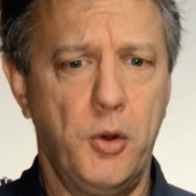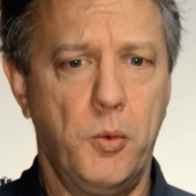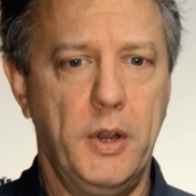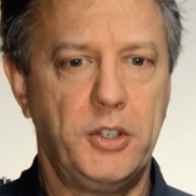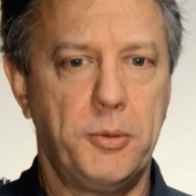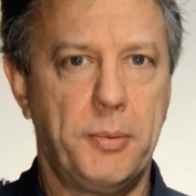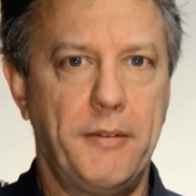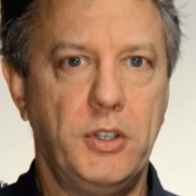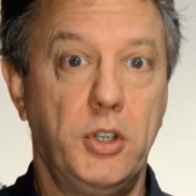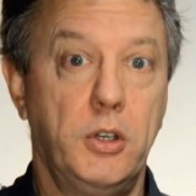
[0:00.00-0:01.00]
What I should
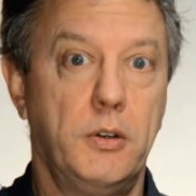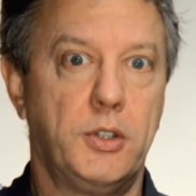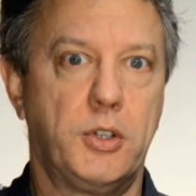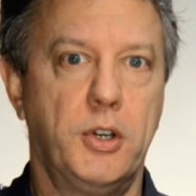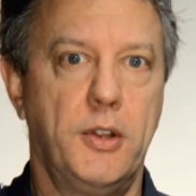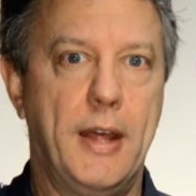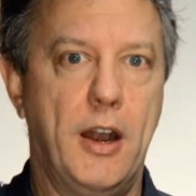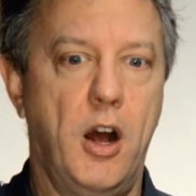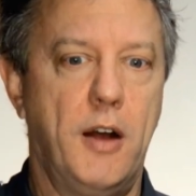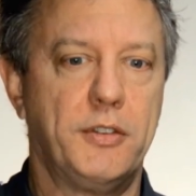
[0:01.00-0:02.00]
probably do is turn
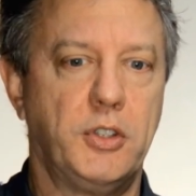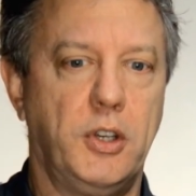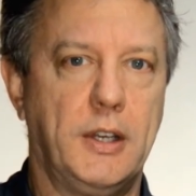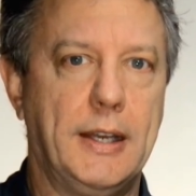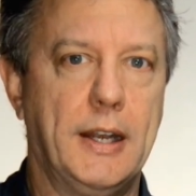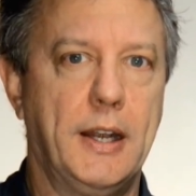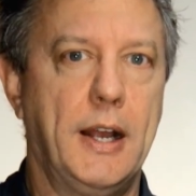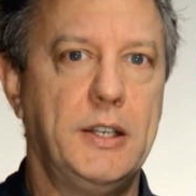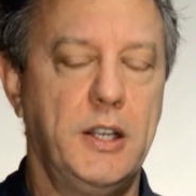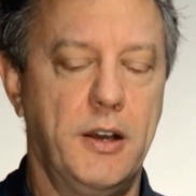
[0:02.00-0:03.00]
that off so you can get an
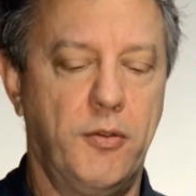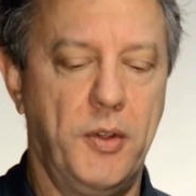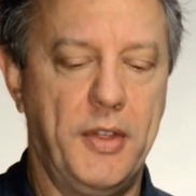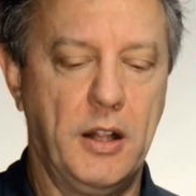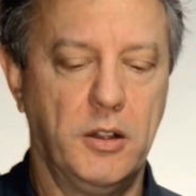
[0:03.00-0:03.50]
idea of what that